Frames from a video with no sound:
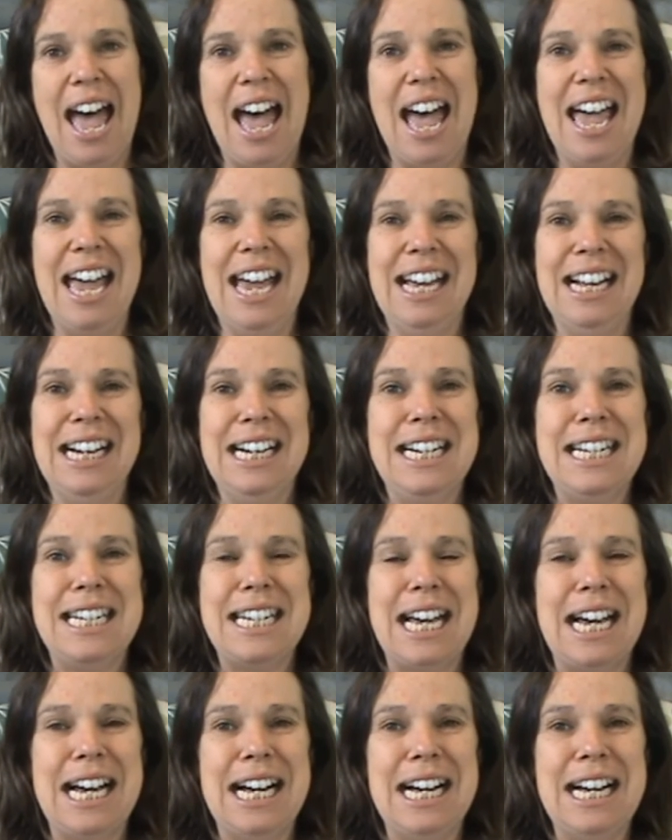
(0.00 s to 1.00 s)

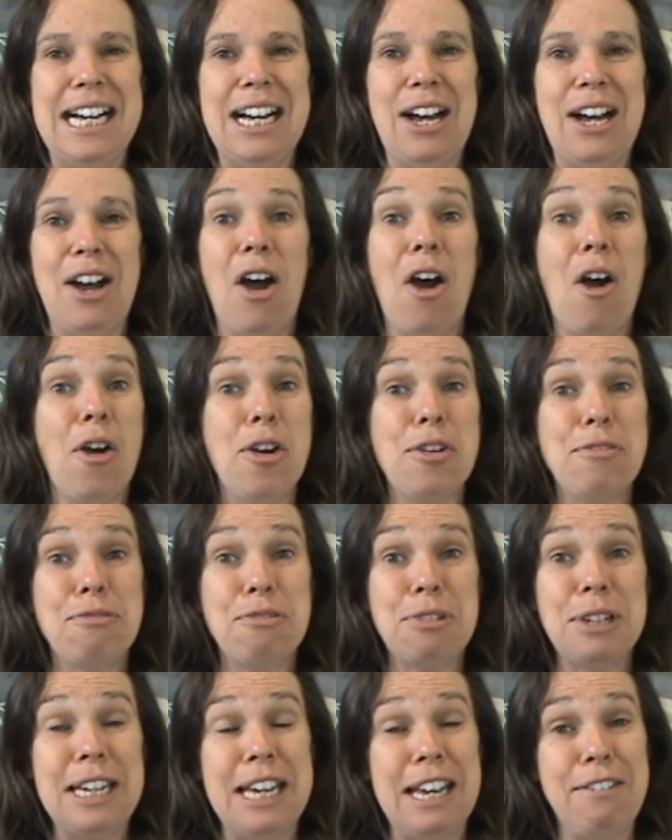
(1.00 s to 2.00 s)
and
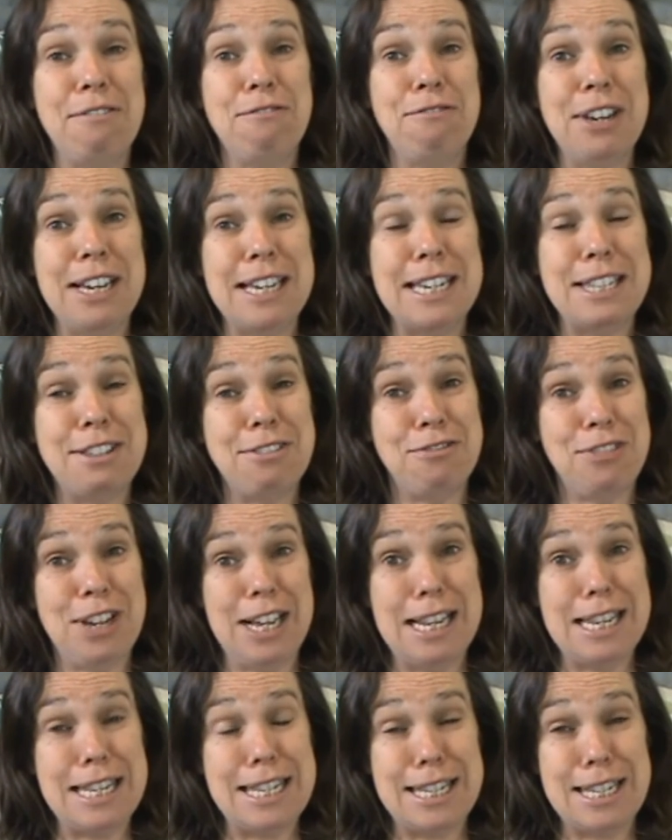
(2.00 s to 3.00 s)
hopefully fix the
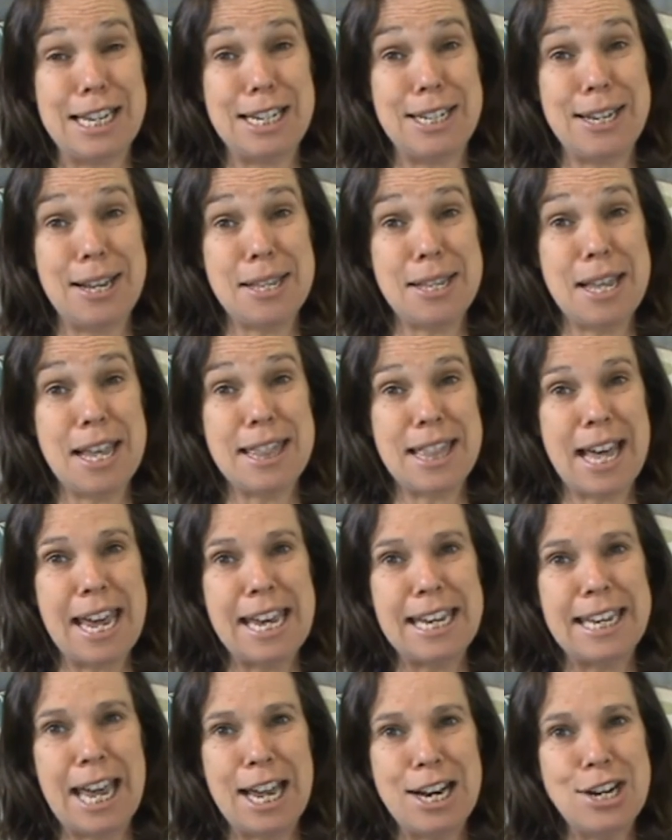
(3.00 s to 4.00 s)
fence so that
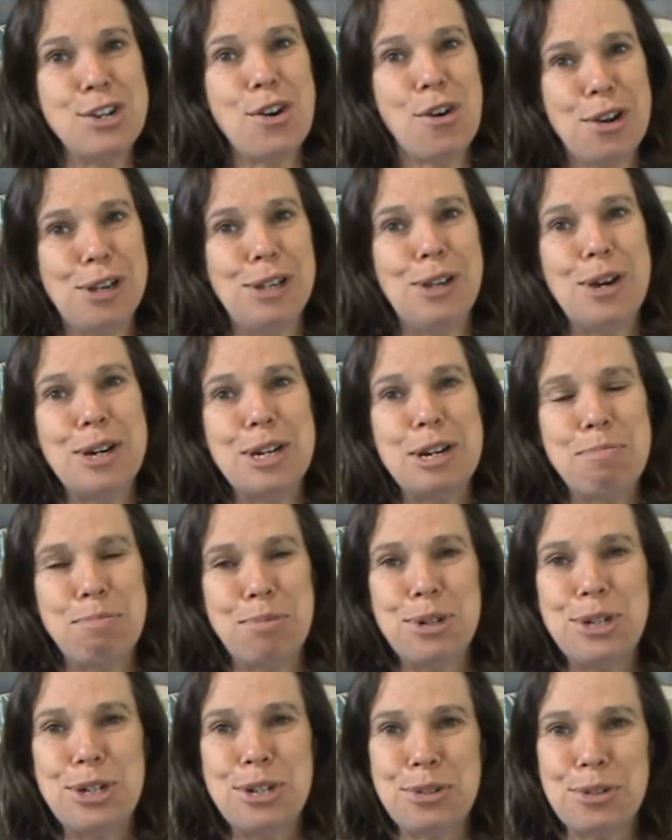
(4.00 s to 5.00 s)
they can no longer
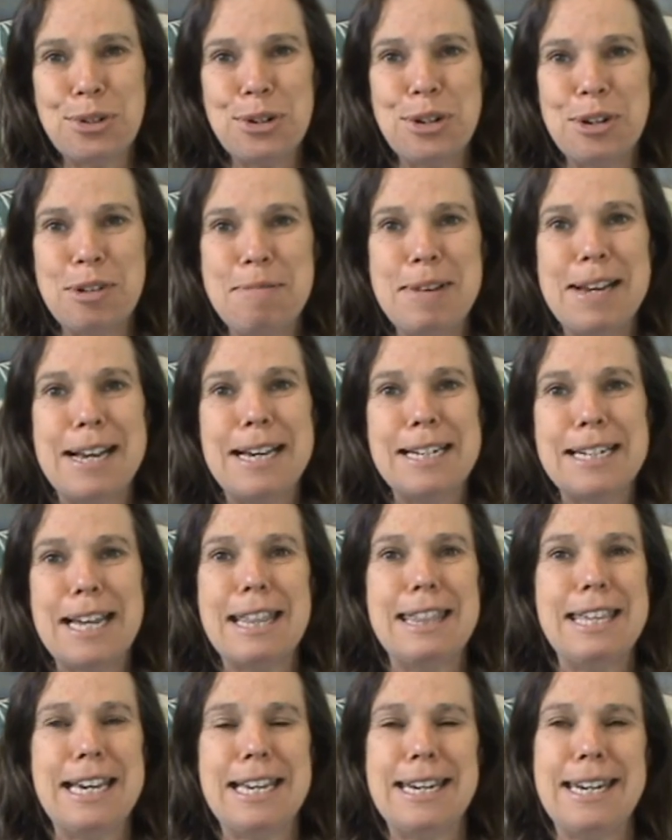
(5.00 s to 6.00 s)
push through, because I
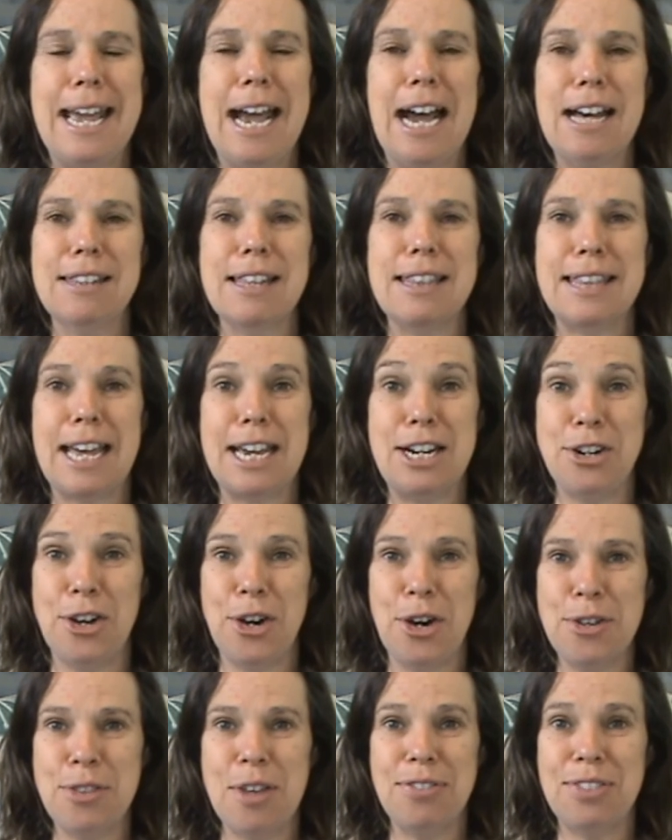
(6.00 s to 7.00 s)
think now that they
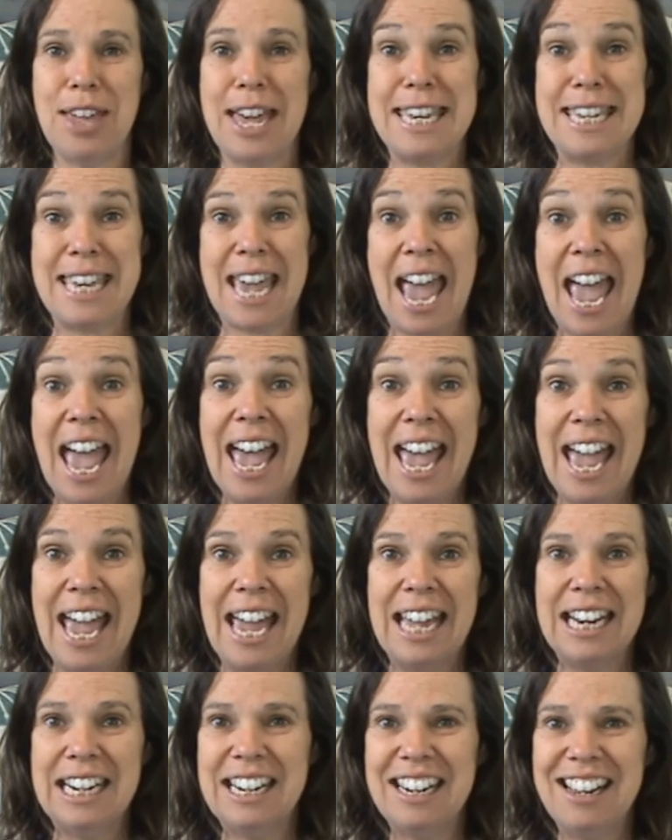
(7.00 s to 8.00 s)
know that they
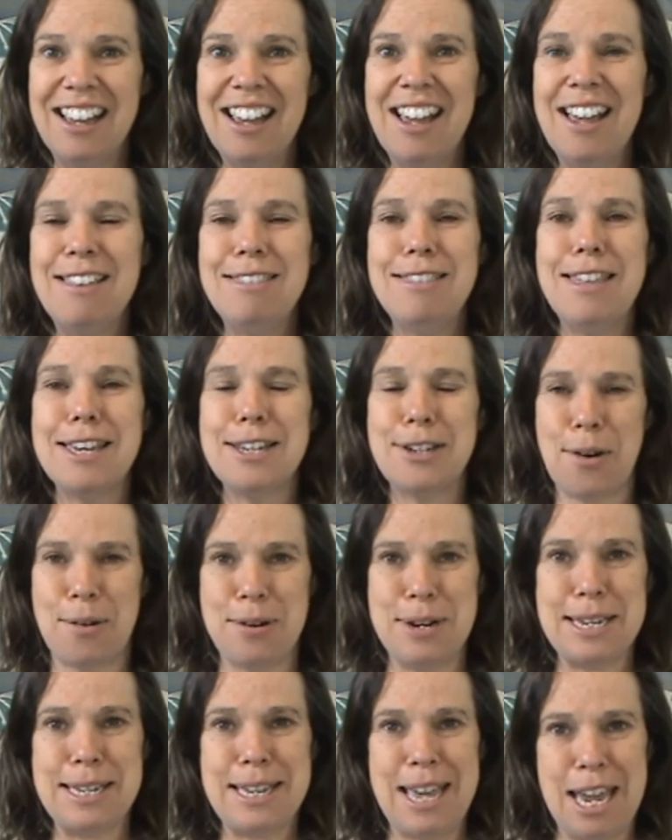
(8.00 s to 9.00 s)
can, they're
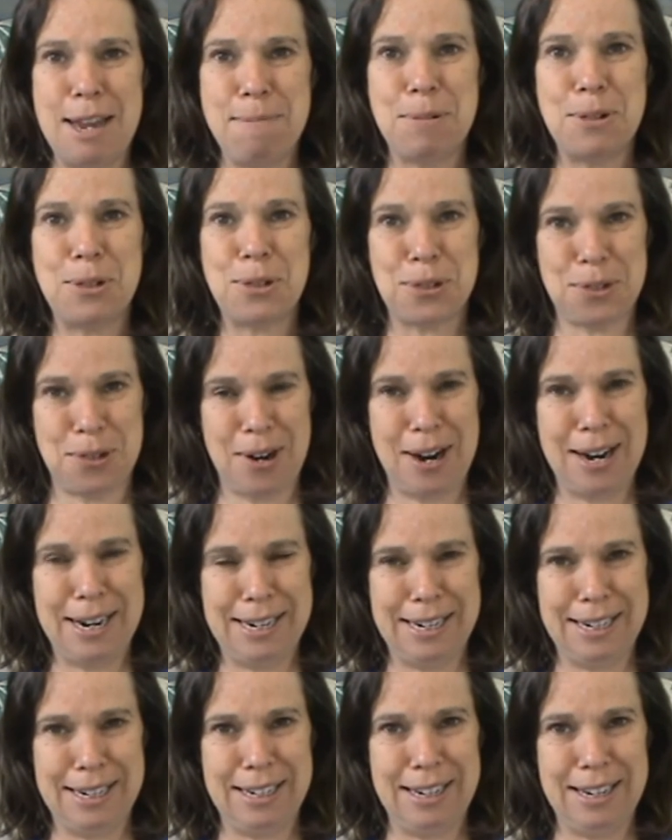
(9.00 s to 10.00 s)
going to keep
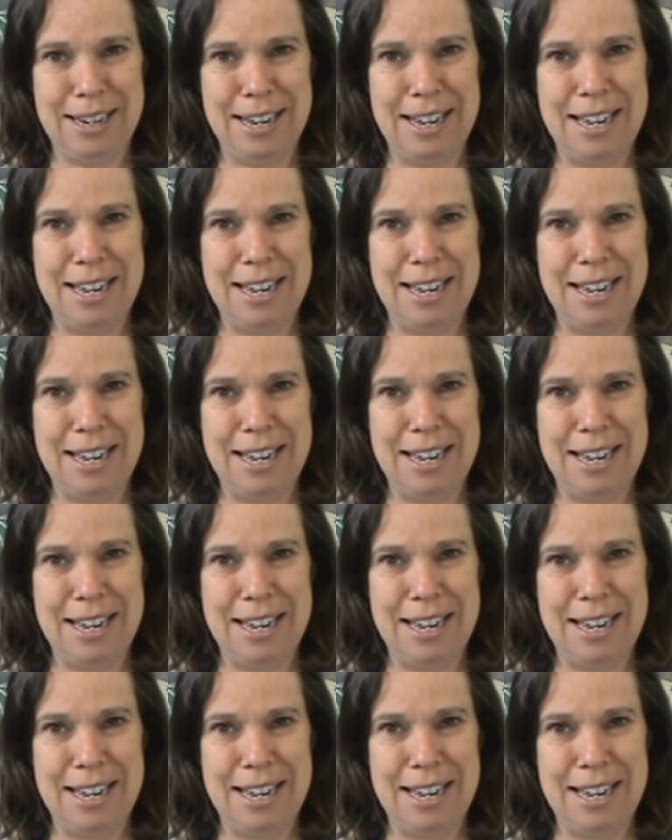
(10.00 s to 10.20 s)
trying.